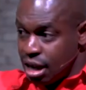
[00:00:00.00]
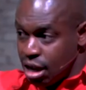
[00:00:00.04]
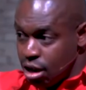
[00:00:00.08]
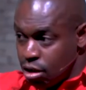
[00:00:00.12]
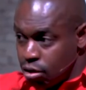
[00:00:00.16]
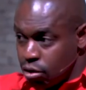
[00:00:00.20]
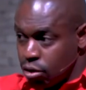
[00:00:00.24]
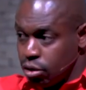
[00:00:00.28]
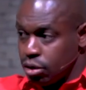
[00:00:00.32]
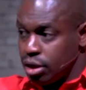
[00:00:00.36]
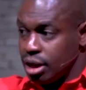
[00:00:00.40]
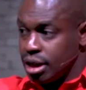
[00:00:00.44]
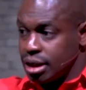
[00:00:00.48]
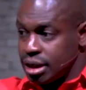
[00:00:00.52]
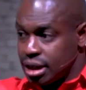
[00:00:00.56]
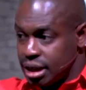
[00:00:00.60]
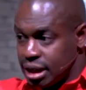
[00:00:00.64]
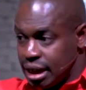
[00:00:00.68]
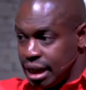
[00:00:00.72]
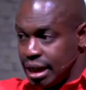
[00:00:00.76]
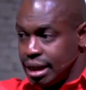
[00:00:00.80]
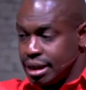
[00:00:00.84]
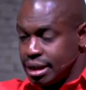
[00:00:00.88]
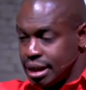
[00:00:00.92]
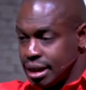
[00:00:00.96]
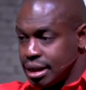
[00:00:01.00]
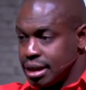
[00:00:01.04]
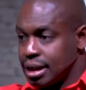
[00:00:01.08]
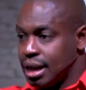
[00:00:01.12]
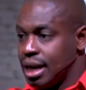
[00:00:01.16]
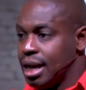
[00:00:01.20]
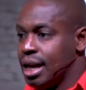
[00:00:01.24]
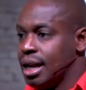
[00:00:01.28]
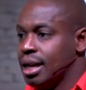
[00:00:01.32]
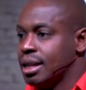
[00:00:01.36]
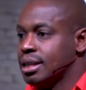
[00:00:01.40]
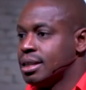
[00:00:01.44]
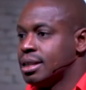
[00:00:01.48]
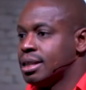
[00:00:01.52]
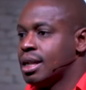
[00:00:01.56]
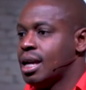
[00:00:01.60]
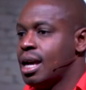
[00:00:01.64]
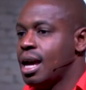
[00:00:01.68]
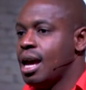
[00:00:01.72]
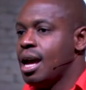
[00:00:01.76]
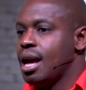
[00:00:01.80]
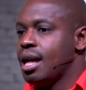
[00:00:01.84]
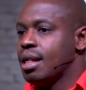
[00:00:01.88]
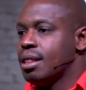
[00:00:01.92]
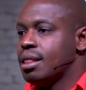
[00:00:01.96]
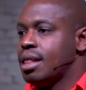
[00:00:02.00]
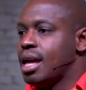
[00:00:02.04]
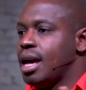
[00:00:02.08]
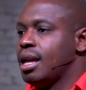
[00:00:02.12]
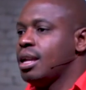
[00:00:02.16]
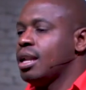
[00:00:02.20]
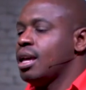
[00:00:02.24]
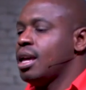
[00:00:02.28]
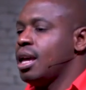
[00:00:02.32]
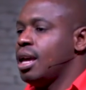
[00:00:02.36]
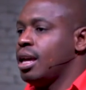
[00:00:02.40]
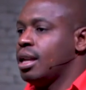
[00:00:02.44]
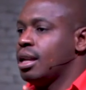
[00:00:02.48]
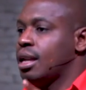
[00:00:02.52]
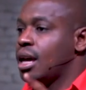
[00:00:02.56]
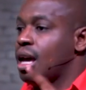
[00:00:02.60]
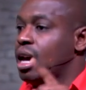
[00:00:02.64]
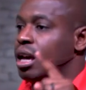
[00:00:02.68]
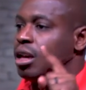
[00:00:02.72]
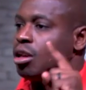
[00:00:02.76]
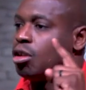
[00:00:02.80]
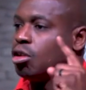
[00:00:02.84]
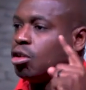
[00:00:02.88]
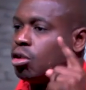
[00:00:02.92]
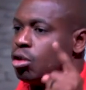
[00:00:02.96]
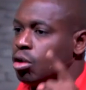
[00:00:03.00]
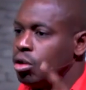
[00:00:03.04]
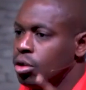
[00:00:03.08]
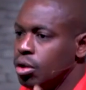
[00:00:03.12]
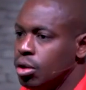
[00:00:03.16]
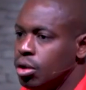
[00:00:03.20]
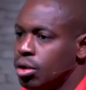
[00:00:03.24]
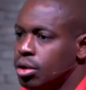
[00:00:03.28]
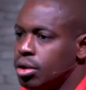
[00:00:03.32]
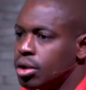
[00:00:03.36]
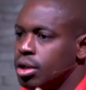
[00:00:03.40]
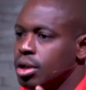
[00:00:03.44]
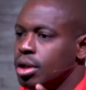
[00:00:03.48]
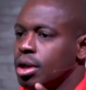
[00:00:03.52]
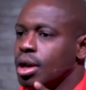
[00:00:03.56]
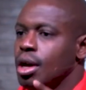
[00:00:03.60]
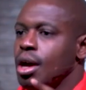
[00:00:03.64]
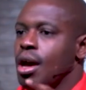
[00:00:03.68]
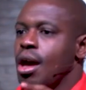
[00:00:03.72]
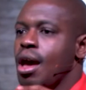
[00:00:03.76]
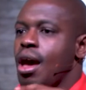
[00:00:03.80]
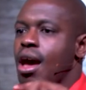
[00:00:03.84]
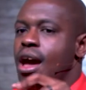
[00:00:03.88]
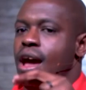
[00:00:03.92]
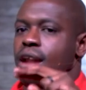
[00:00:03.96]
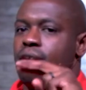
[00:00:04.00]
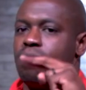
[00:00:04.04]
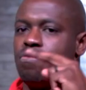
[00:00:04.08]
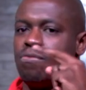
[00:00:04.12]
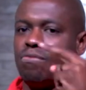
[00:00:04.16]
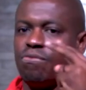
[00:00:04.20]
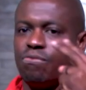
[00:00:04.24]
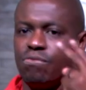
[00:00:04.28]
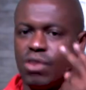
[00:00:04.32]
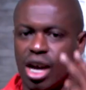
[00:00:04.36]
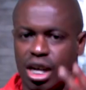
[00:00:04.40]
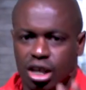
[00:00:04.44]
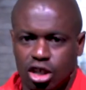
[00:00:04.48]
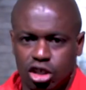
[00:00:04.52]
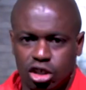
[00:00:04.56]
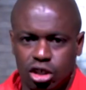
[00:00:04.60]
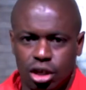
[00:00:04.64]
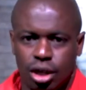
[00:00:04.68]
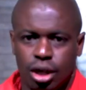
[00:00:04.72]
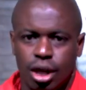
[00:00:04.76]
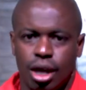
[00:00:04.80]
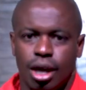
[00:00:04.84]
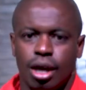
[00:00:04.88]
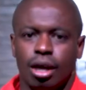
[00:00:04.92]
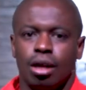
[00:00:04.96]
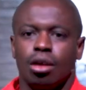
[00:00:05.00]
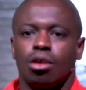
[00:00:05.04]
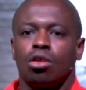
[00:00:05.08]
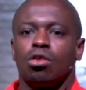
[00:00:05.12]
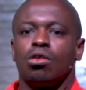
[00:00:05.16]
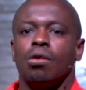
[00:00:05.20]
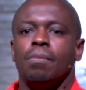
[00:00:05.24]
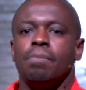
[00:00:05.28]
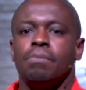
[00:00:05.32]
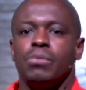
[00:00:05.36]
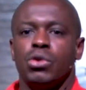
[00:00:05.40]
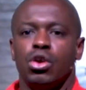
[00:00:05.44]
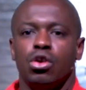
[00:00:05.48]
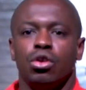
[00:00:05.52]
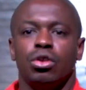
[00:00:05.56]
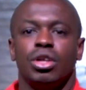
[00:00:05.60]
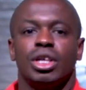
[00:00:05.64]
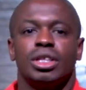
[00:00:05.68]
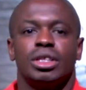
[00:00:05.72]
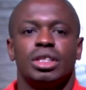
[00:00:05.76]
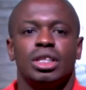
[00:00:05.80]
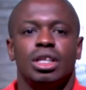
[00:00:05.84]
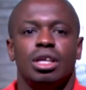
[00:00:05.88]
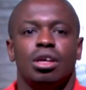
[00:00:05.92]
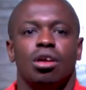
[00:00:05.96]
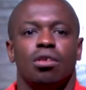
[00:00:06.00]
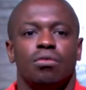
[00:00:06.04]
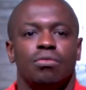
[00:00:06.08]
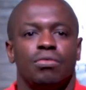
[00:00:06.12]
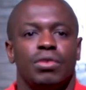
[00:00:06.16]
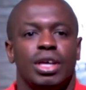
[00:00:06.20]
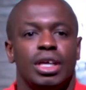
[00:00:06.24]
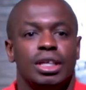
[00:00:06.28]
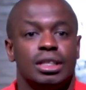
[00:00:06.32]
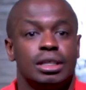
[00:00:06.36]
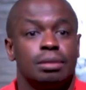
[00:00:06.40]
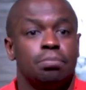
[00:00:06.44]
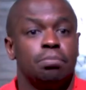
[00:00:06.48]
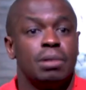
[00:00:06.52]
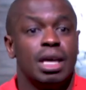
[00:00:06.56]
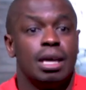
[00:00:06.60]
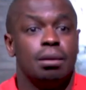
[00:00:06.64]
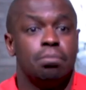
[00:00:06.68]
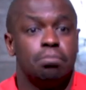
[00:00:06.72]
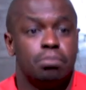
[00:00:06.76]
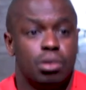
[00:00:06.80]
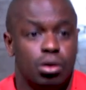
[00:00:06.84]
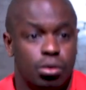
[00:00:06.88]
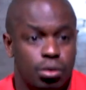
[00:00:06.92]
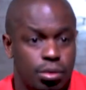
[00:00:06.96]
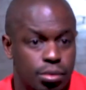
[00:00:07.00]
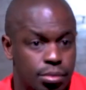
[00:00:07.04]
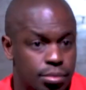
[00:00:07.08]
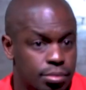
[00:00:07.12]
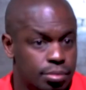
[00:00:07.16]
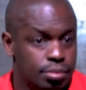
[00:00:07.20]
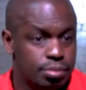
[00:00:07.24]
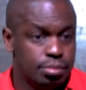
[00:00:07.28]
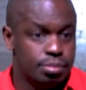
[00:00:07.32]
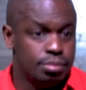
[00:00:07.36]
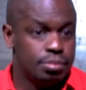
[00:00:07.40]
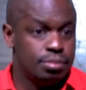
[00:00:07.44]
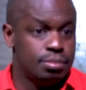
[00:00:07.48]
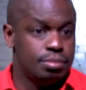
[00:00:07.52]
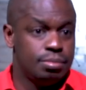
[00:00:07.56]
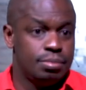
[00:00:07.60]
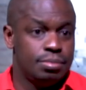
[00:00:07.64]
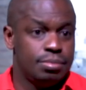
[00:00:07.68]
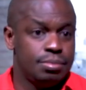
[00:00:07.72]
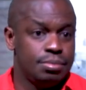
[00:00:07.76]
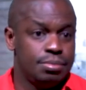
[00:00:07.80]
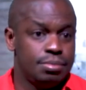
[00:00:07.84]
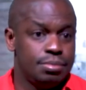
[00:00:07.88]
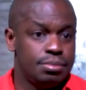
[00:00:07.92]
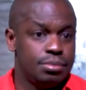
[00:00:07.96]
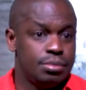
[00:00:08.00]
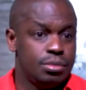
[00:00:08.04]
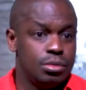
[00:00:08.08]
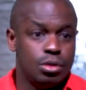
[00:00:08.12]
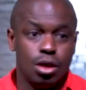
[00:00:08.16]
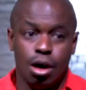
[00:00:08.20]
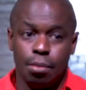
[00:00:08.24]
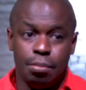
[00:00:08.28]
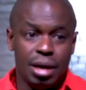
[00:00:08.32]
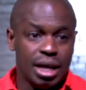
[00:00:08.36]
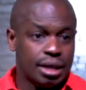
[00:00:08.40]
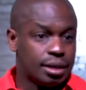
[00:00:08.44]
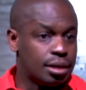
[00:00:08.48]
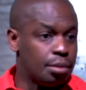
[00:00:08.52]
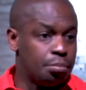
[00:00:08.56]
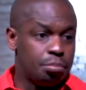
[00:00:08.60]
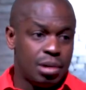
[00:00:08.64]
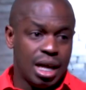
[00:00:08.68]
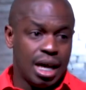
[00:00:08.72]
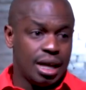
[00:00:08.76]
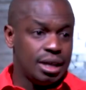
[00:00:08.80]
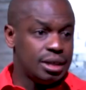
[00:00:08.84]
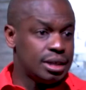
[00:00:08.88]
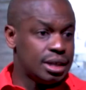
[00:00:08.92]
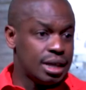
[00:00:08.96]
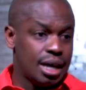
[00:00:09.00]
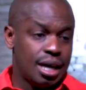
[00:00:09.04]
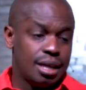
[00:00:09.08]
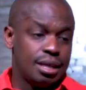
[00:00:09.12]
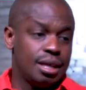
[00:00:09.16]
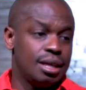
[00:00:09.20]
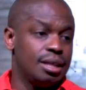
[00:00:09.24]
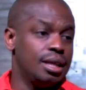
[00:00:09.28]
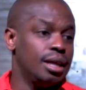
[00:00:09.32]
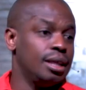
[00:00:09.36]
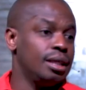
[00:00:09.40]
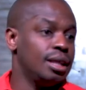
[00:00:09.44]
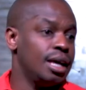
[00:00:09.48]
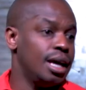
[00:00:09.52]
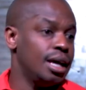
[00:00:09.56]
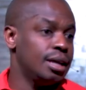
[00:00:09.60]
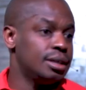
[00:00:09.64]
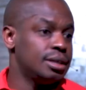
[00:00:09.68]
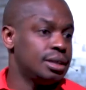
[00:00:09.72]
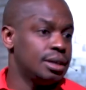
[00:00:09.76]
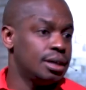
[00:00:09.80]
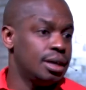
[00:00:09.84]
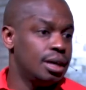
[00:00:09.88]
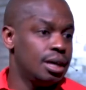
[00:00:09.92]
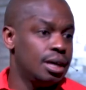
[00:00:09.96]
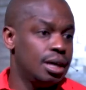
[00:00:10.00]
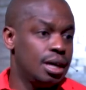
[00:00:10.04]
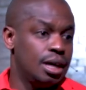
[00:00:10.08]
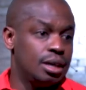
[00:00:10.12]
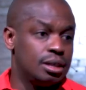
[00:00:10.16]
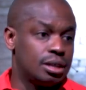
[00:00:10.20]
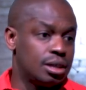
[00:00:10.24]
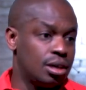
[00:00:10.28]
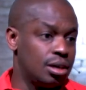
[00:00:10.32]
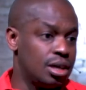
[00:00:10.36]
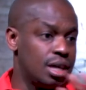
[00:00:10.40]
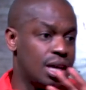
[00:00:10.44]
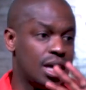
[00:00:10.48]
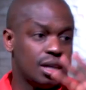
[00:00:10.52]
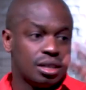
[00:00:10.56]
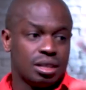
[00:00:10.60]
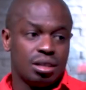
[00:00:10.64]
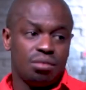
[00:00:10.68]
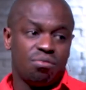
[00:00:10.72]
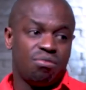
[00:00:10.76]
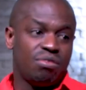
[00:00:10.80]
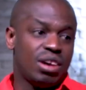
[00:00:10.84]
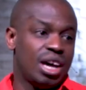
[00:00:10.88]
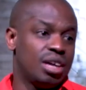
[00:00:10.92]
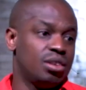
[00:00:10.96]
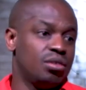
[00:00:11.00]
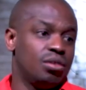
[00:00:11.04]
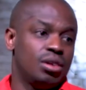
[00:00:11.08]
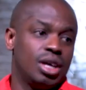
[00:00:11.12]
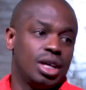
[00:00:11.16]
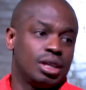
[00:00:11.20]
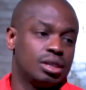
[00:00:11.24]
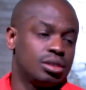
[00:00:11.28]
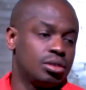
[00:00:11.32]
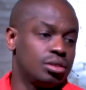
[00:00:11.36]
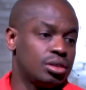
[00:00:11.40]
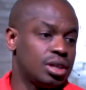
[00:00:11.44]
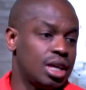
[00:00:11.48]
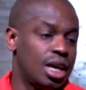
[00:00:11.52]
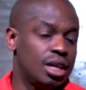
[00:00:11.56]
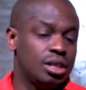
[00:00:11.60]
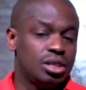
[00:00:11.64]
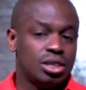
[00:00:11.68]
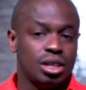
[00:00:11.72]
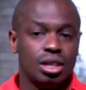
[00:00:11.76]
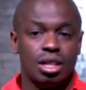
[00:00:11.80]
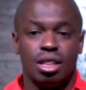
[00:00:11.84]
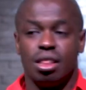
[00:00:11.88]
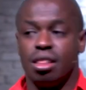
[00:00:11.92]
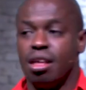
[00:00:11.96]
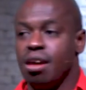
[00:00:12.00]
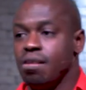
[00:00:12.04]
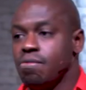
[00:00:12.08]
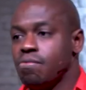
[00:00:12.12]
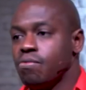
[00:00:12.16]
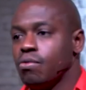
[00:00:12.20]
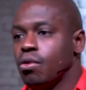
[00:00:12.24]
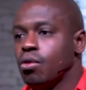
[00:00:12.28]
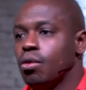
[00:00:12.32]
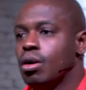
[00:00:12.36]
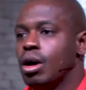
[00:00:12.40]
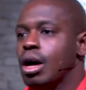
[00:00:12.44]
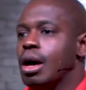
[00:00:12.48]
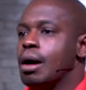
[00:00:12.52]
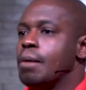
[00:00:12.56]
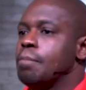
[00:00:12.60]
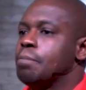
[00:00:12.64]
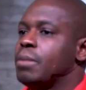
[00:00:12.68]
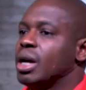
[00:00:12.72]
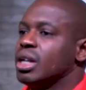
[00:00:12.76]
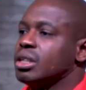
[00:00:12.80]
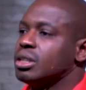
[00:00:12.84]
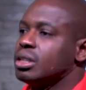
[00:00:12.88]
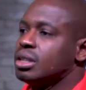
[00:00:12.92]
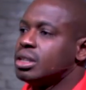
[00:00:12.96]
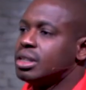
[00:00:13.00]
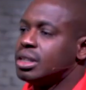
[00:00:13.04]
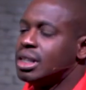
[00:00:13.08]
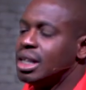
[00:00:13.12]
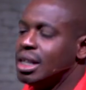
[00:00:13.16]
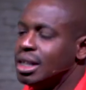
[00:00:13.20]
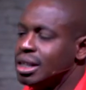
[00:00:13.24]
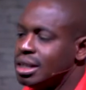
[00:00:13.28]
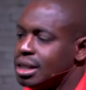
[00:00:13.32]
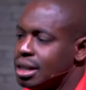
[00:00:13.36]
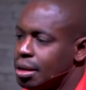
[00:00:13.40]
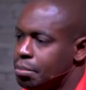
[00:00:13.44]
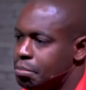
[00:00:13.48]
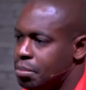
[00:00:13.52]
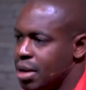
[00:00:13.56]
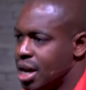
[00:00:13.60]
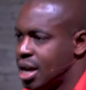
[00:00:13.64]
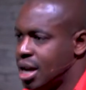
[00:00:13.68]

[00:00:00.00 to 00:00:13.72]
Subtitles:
who this Jesus is than in a good and functioning community of His people. No better place other than that. And so here's the final exhortation. Therefore, participate.